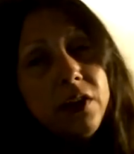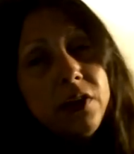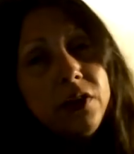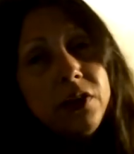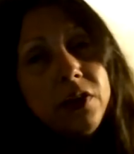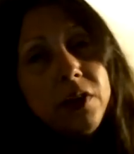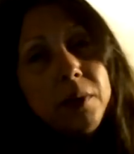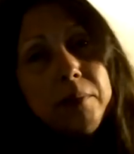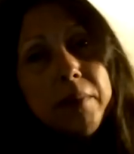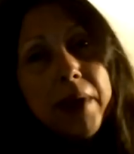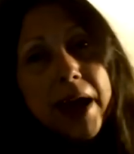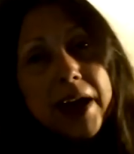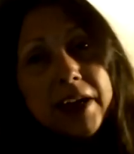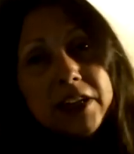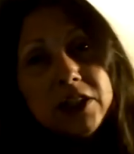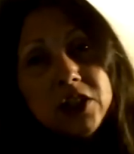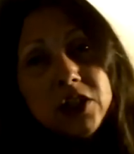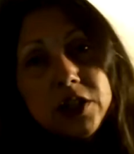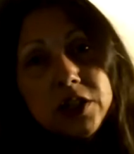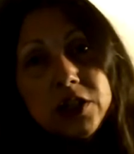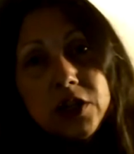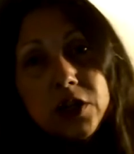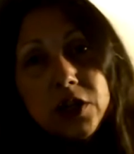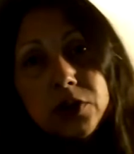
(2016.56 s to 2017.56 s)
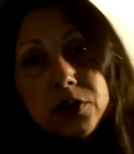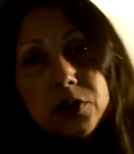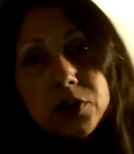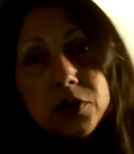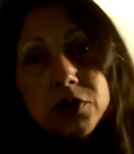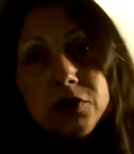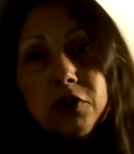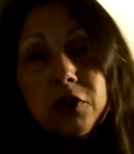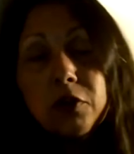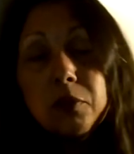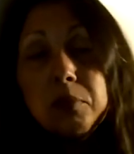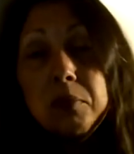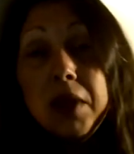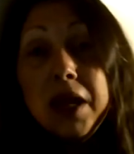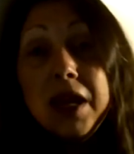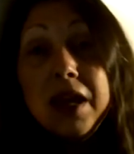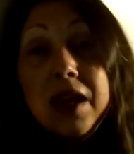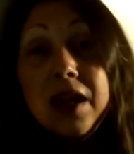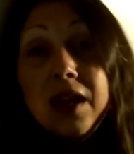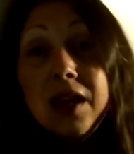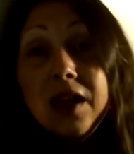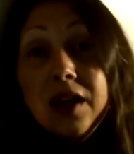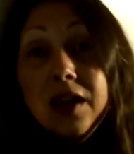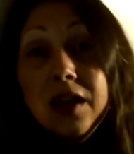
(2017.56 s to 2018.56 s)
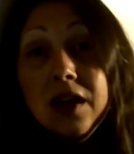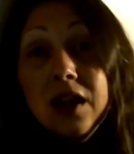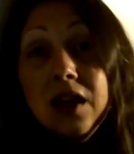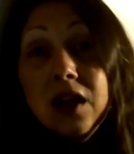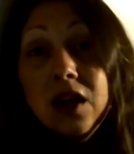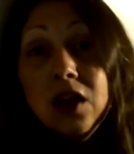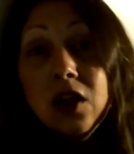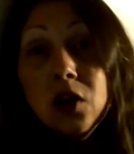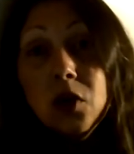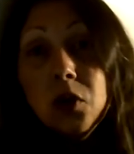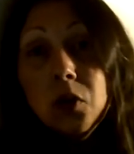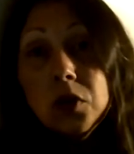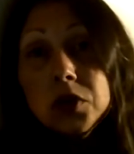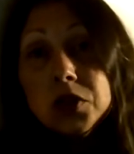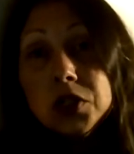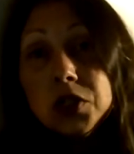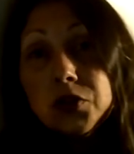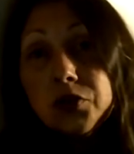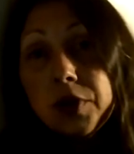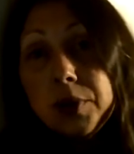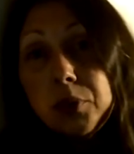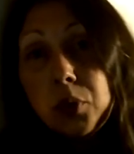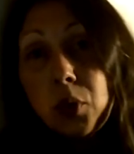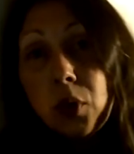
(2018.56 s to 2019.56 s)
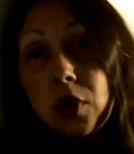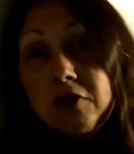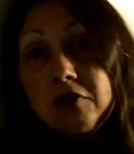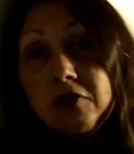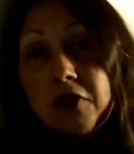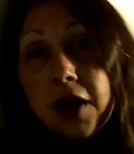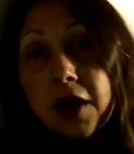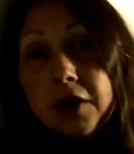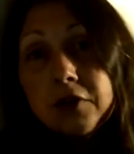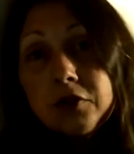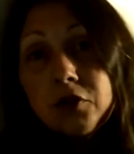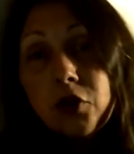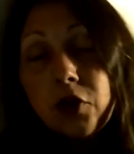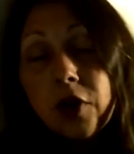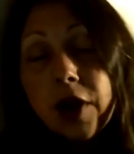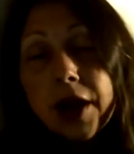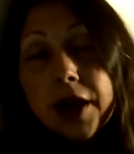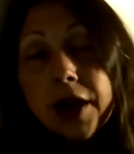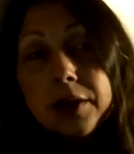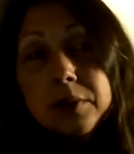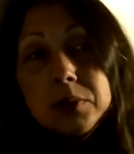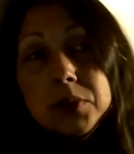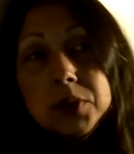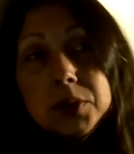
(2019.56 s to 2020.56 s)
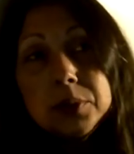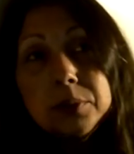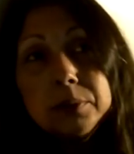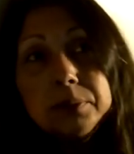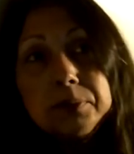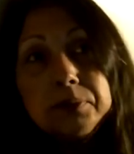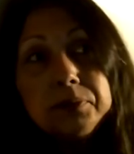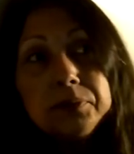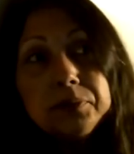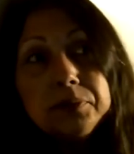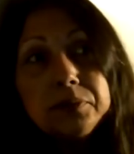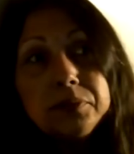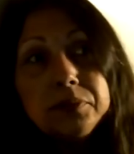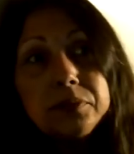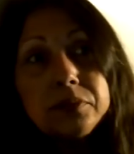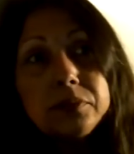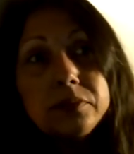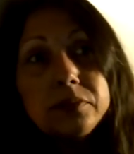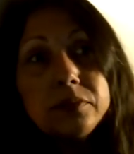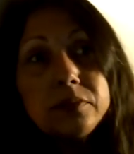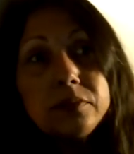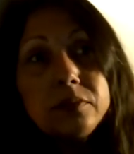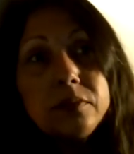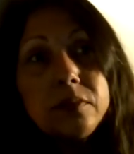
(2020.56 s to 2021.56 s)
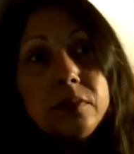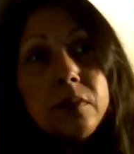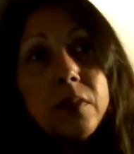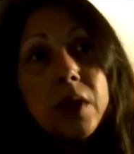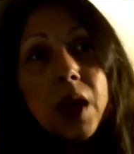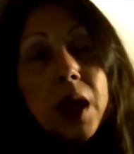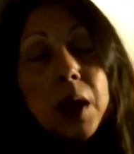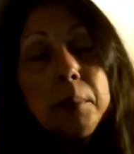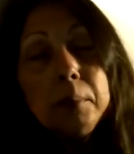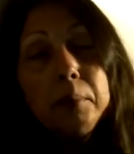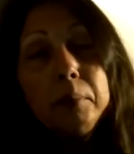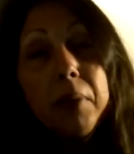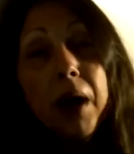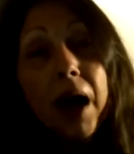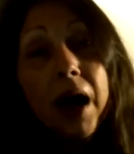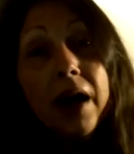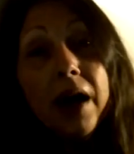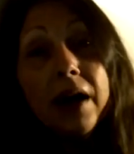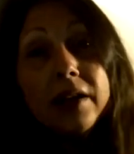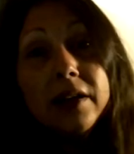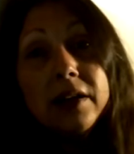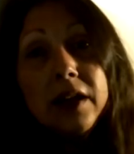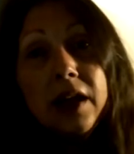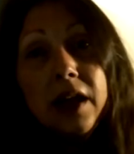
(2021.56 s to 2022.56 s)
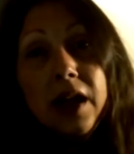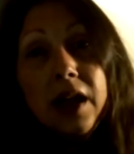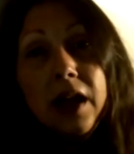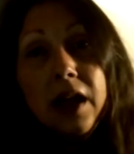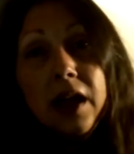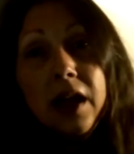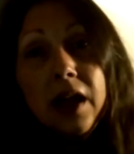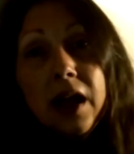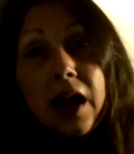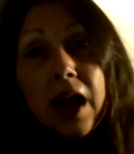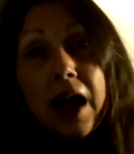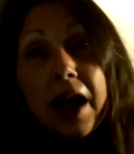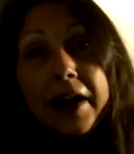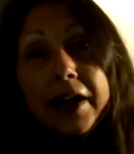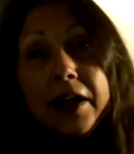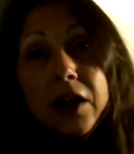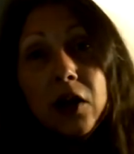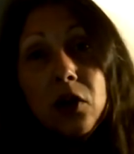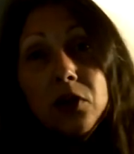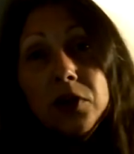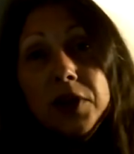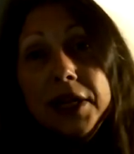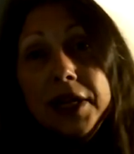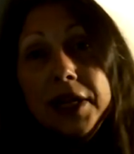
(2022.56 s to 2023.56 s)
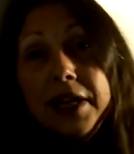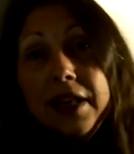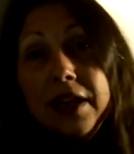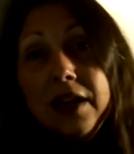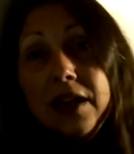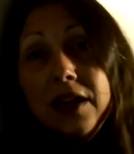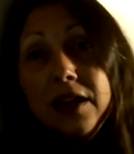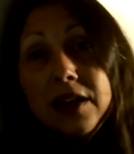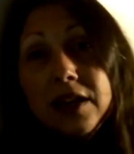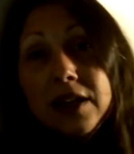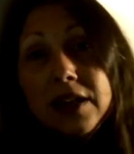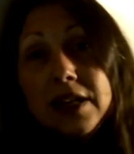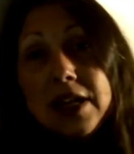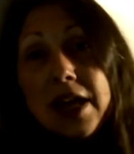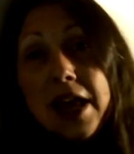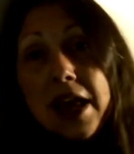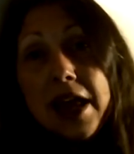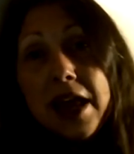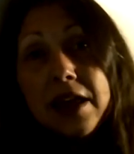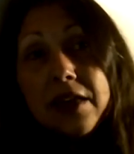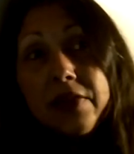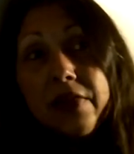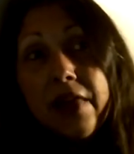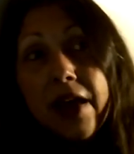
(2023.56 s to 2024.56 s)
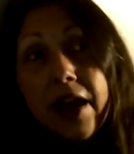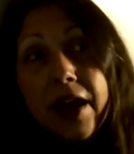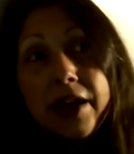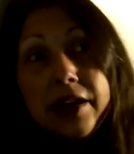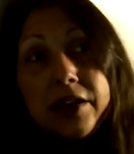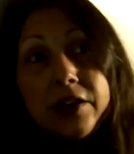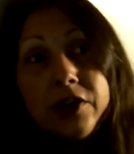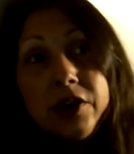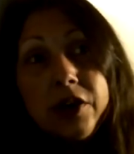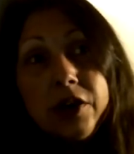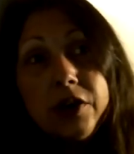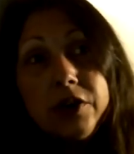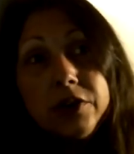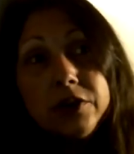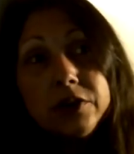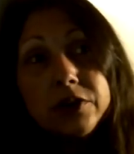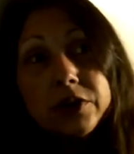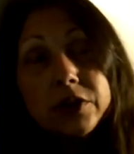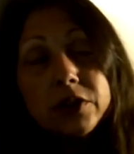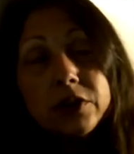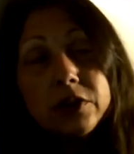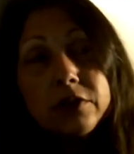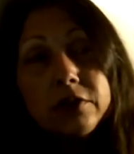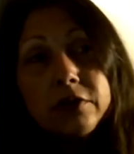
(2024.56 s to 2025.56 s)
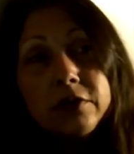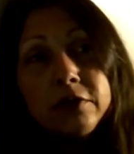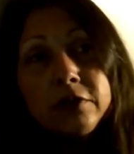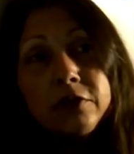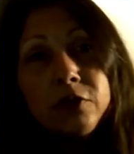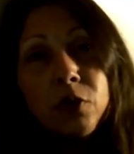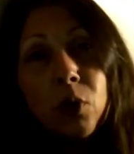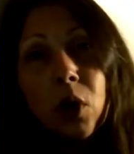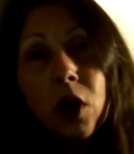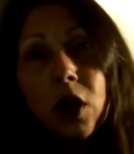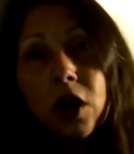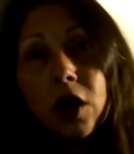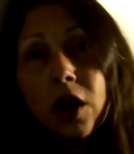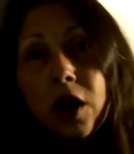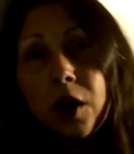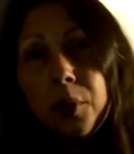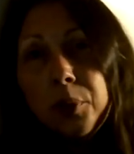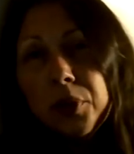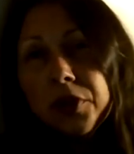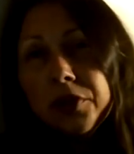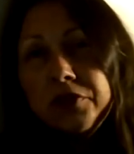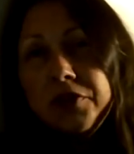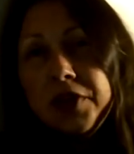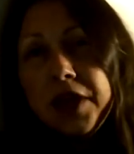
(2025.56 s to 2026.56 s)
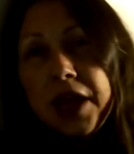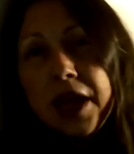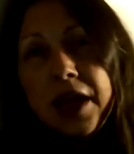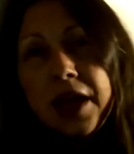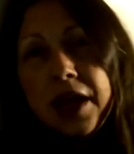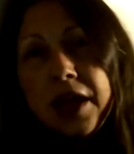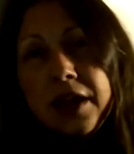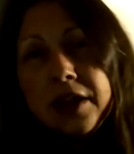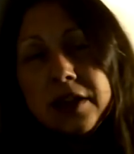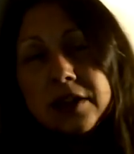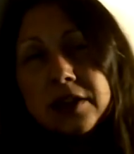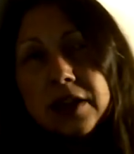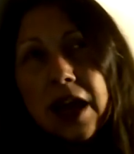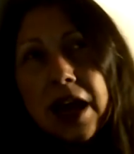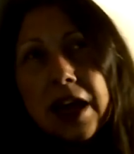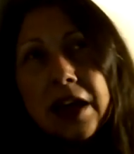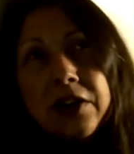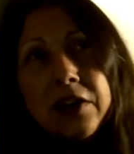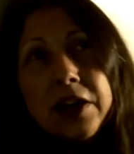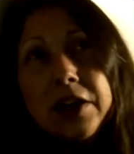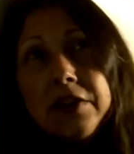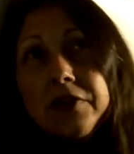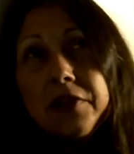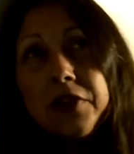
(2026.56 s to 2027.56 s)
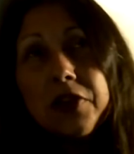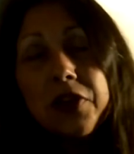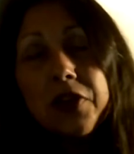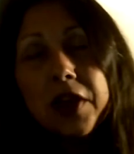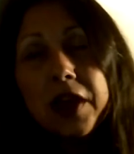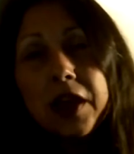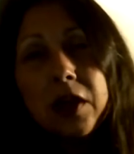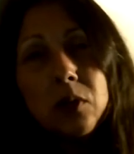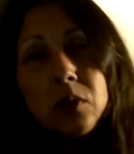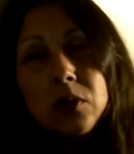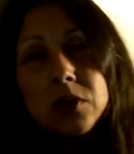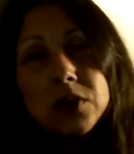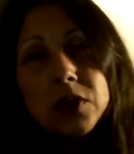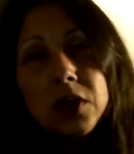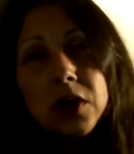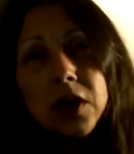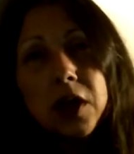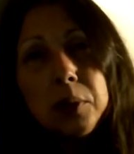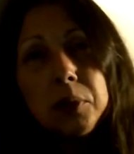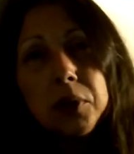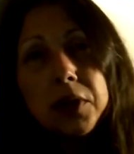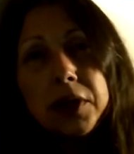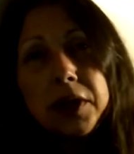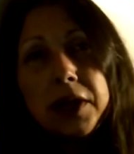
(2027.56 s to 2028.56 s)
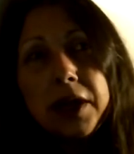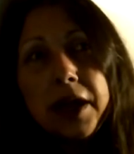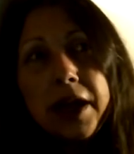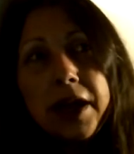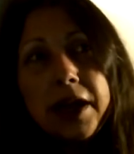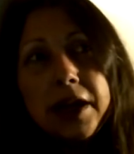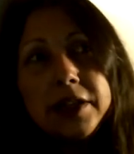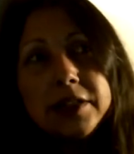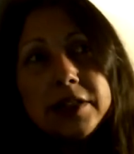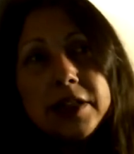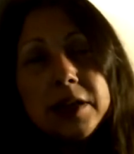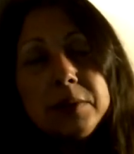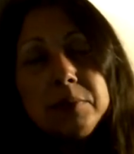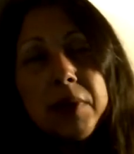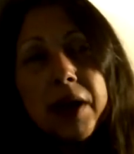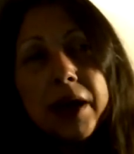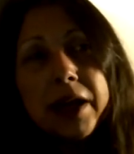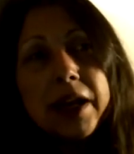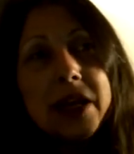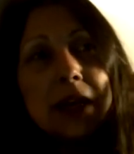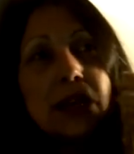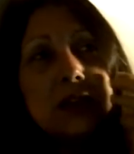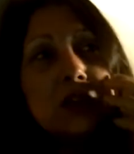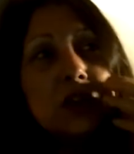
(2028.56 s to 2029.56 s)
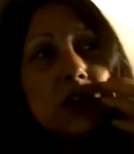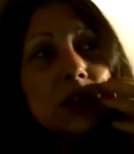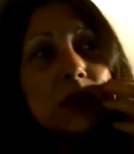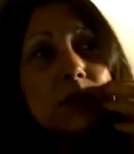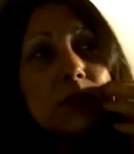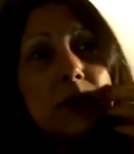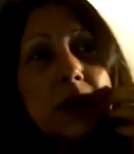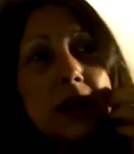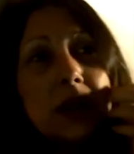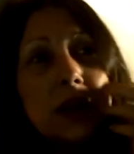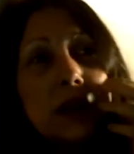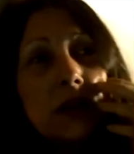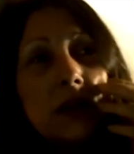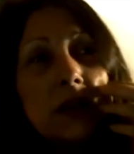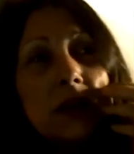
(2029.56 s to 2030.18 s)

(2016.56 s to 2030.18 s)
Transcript: the magic dose for me was 3.5 grams, but I only needed to take that dose for a couple of days. I don't even think it was a couple of days. It might have just been